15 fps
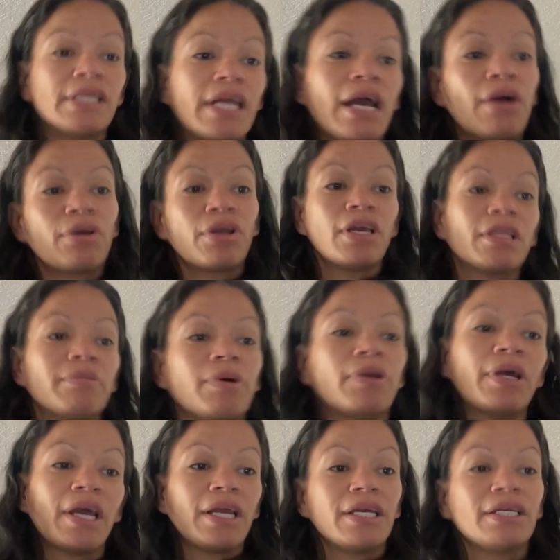Now King
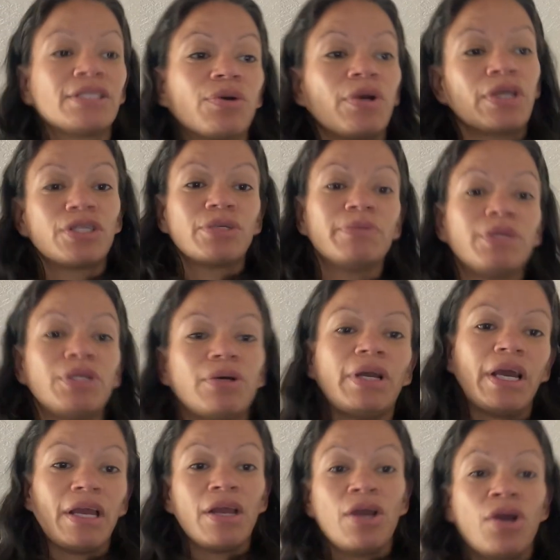Lamoni is going to
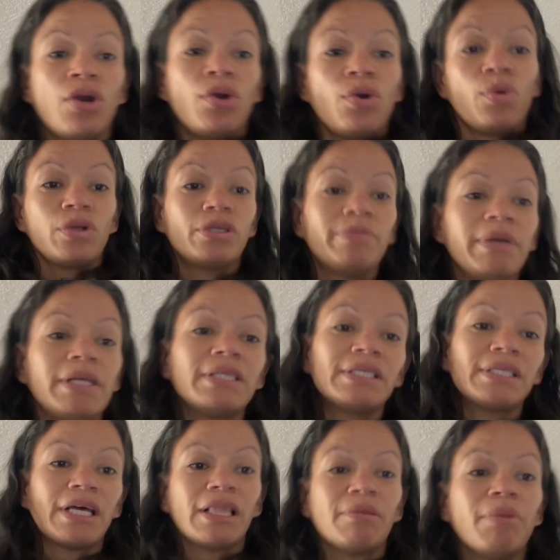Madoni, which means
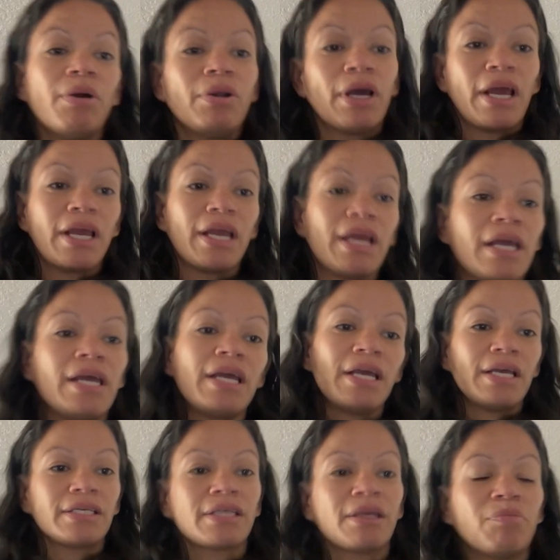that Lamoni
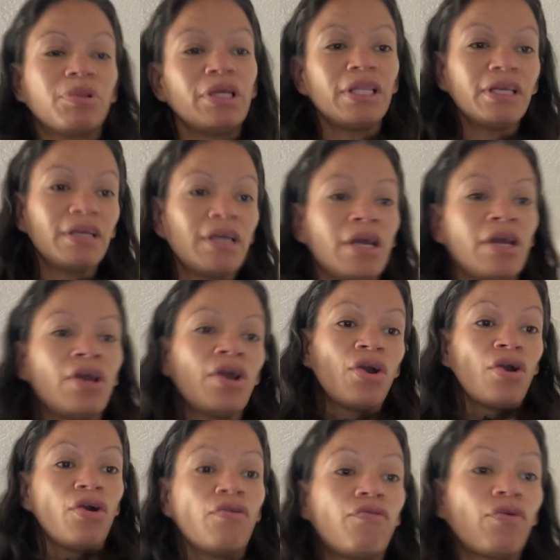is completely
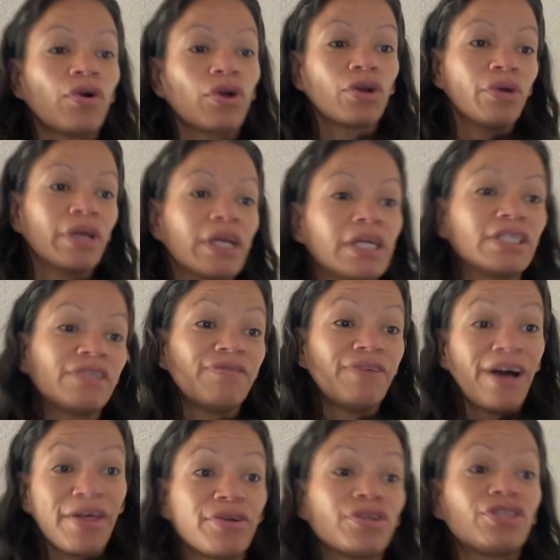foregoing his
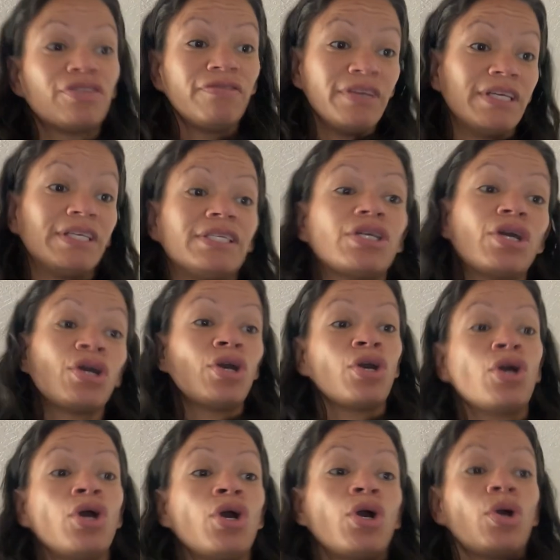father's feast,
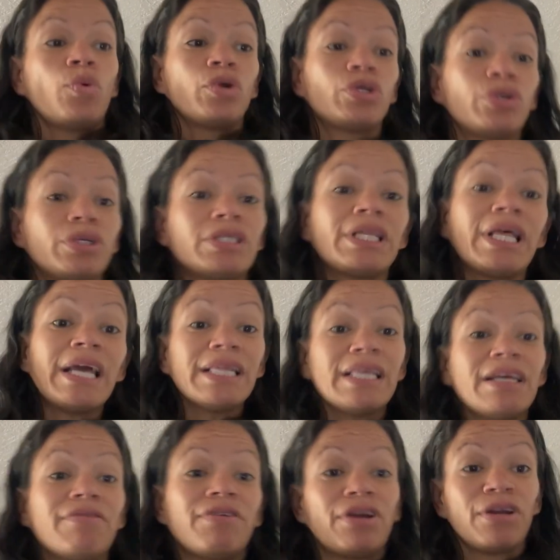which was
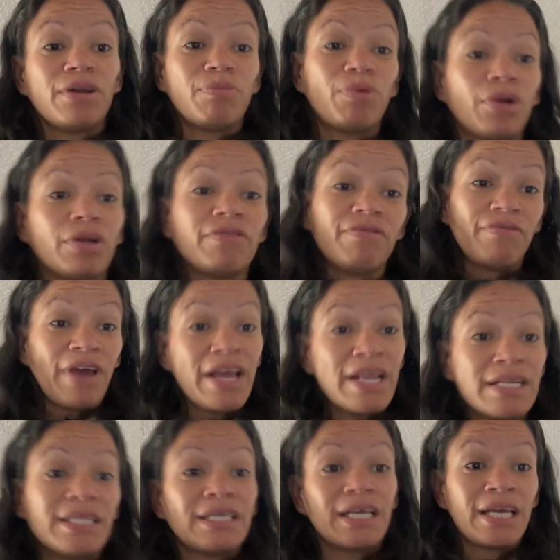likely a very important
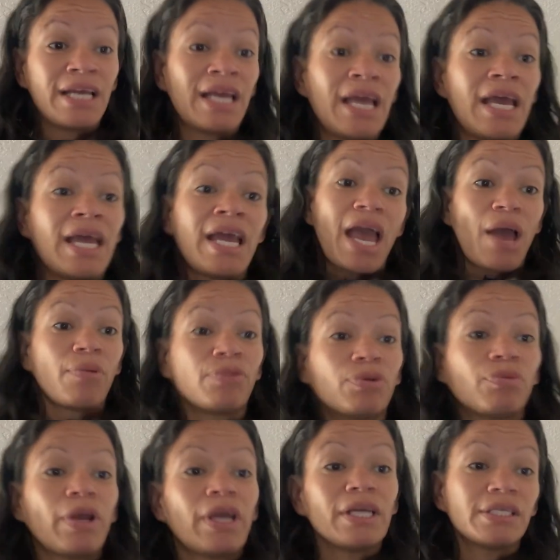event and
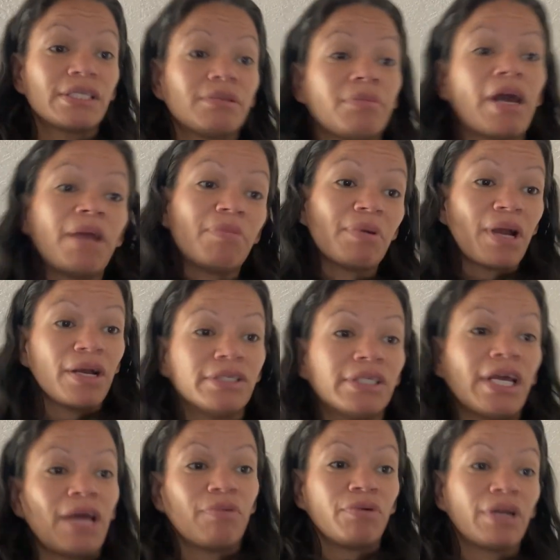would raise some eyebrows
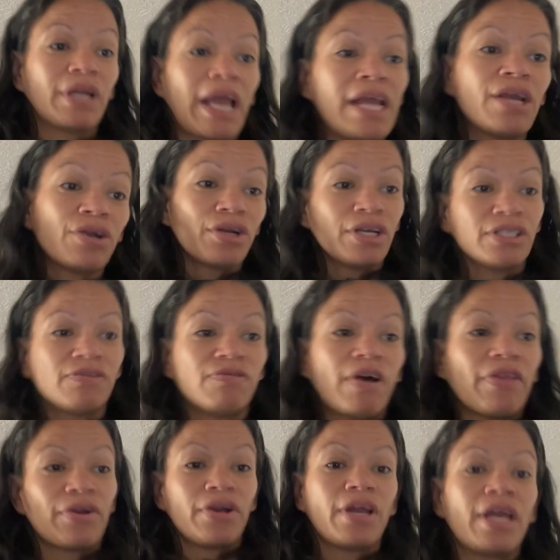and would anger his
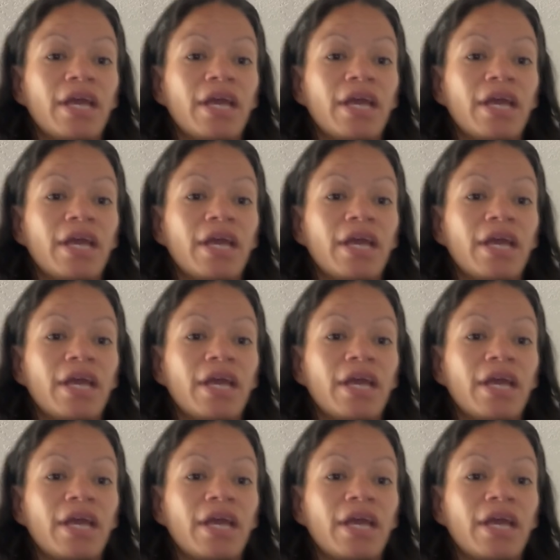father.